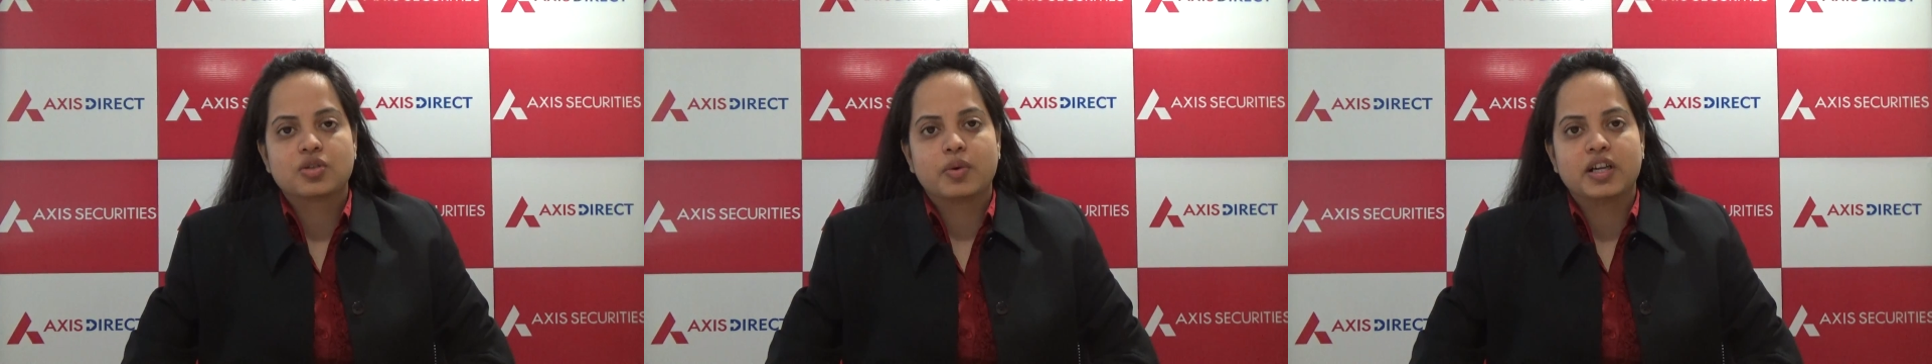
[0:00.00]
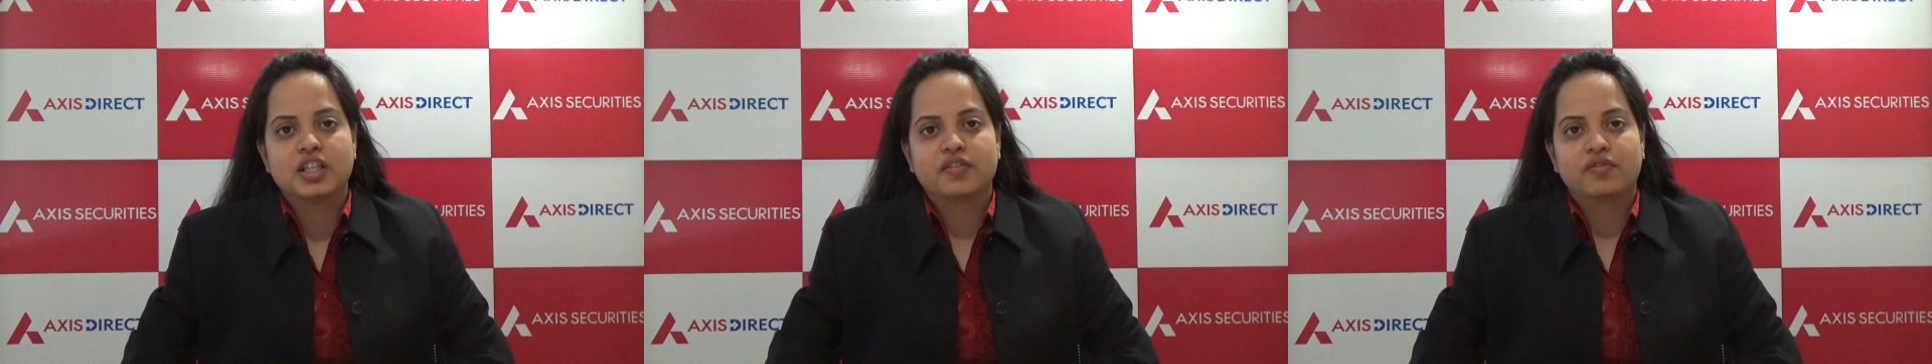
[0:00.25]
to
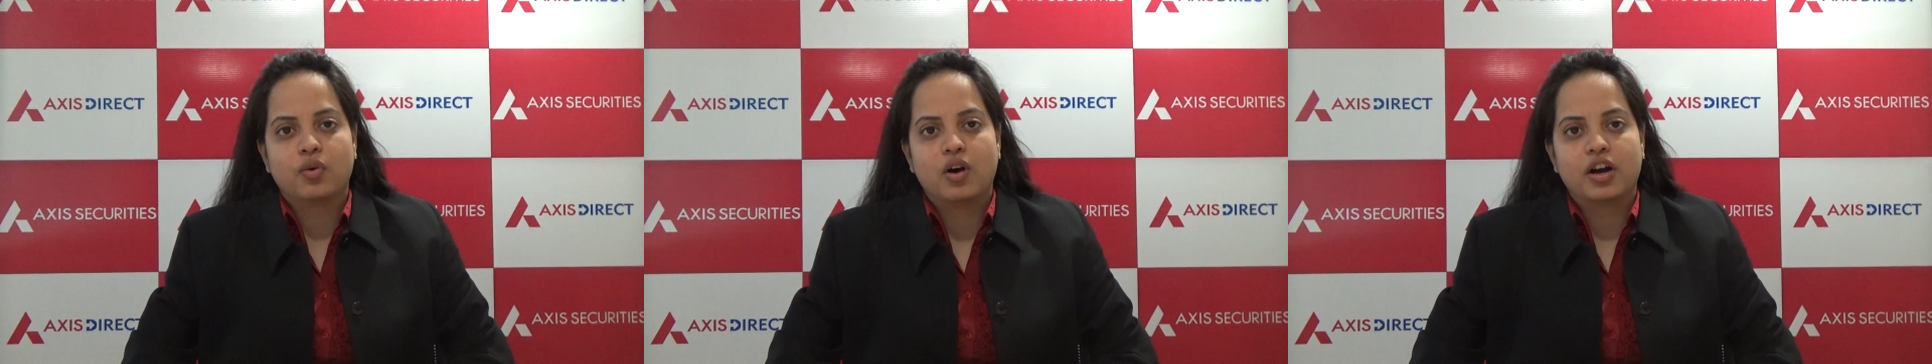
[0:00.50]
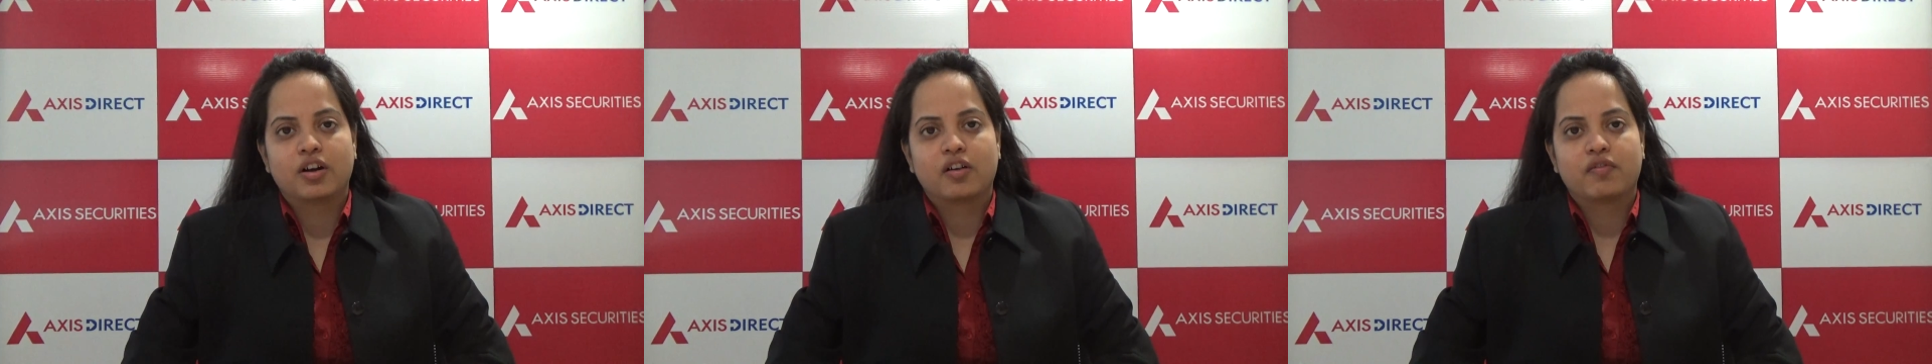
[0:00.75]

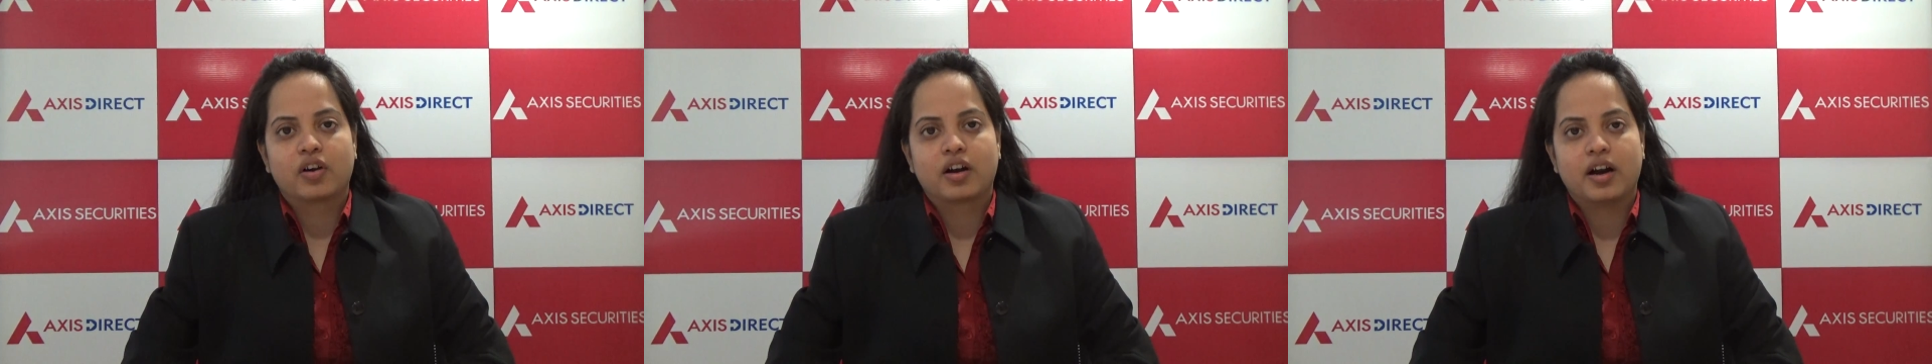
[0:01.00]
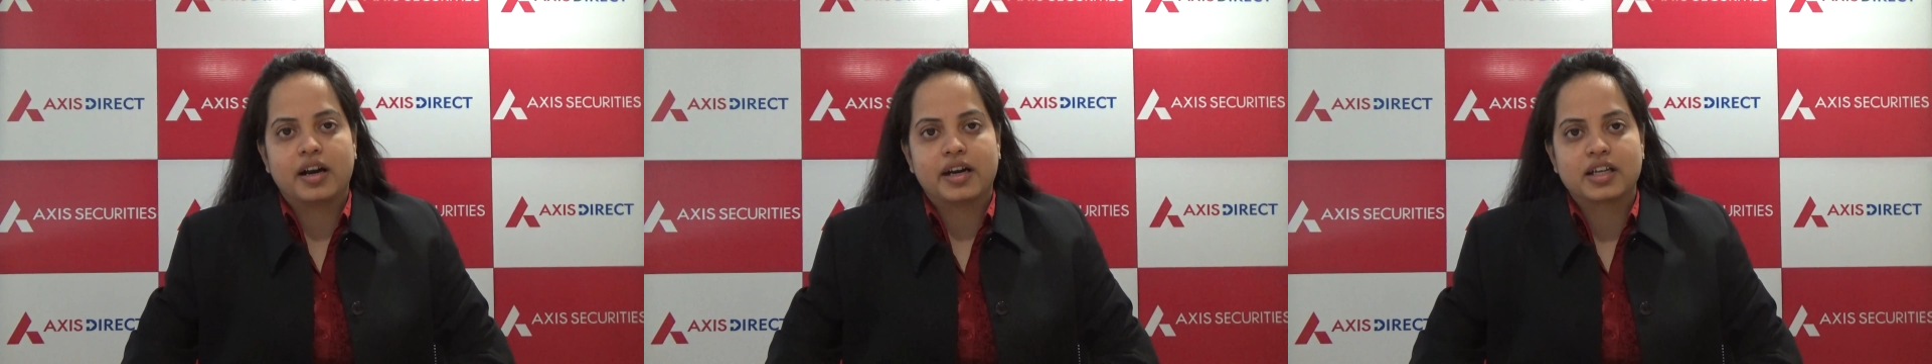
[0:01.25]
8400 for
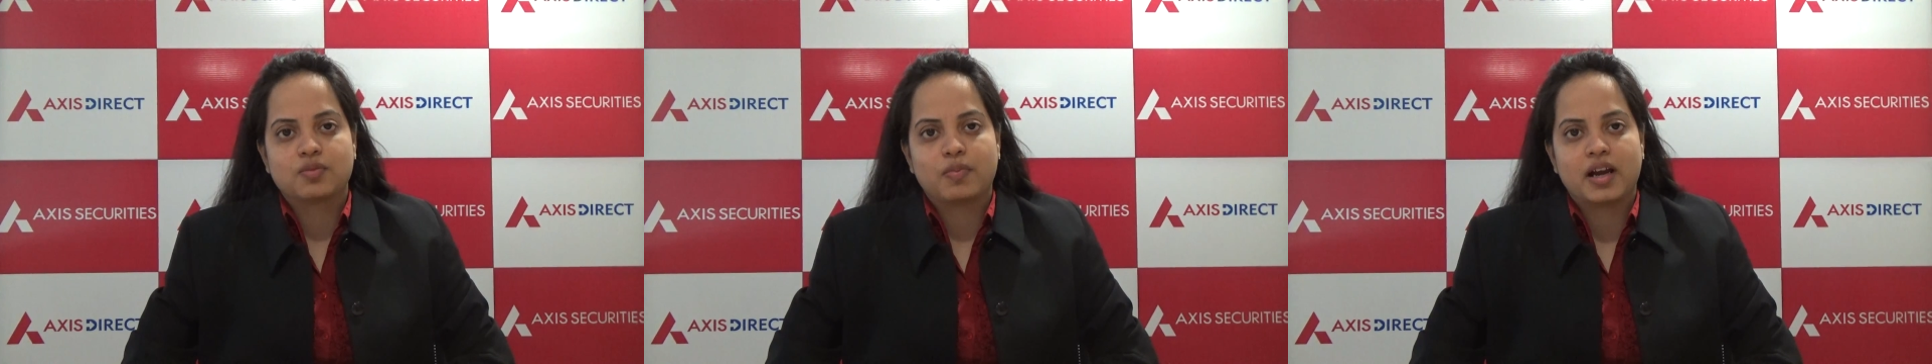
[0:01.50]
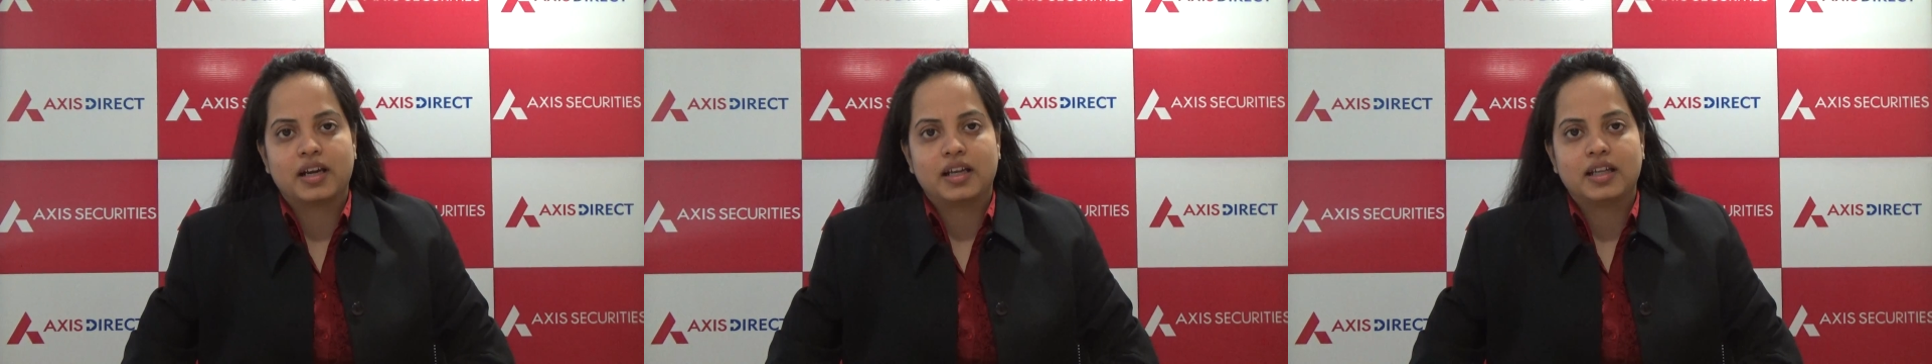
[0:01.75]
current
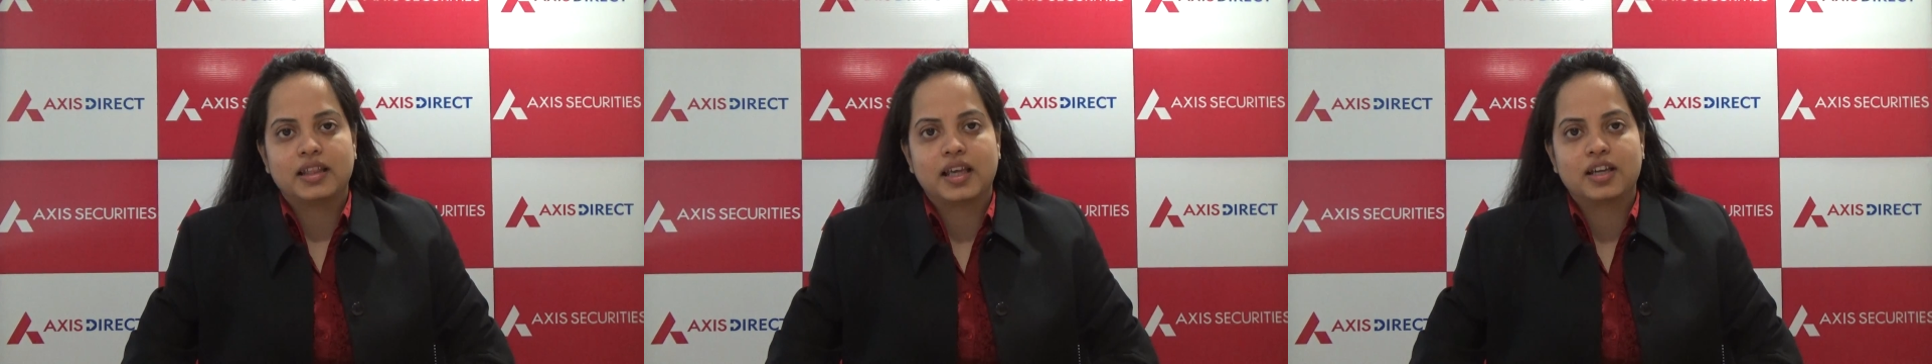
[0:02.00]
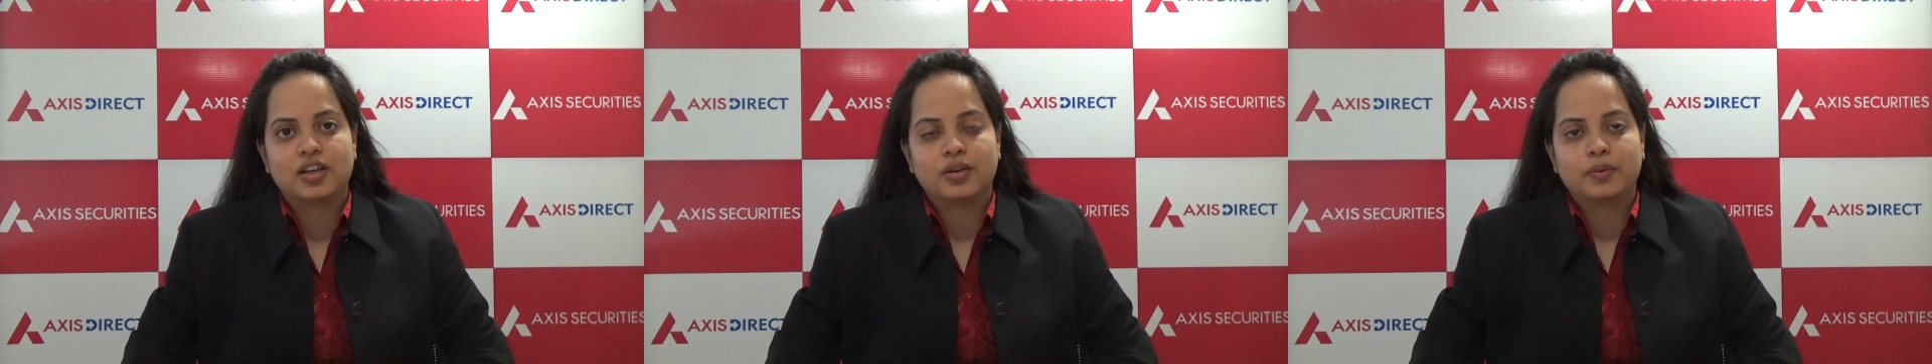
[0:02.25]
expiry.
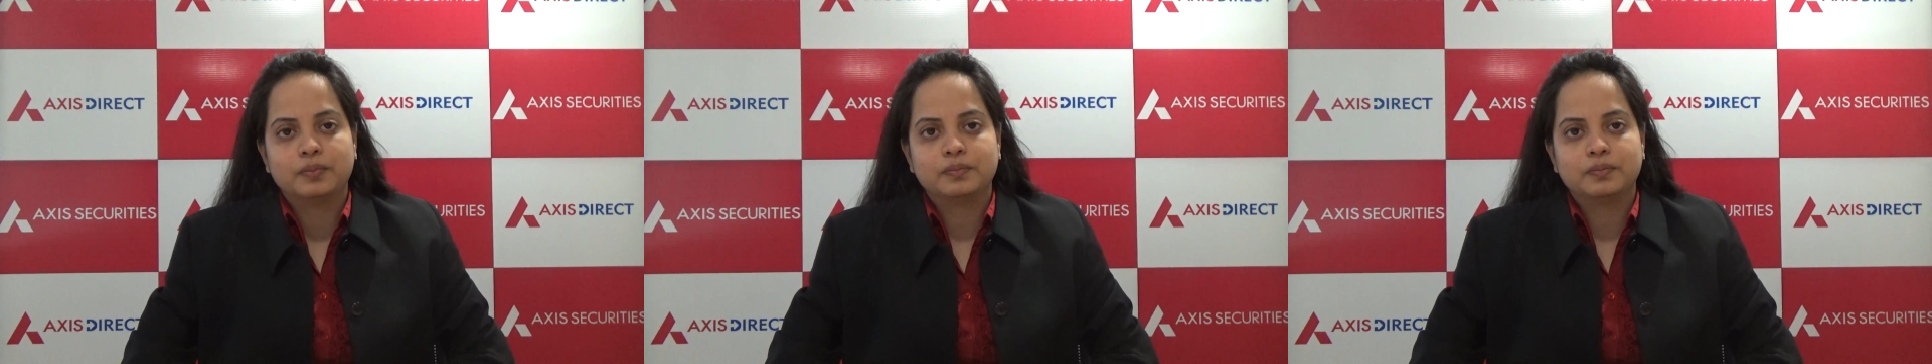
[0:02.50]
Thank you.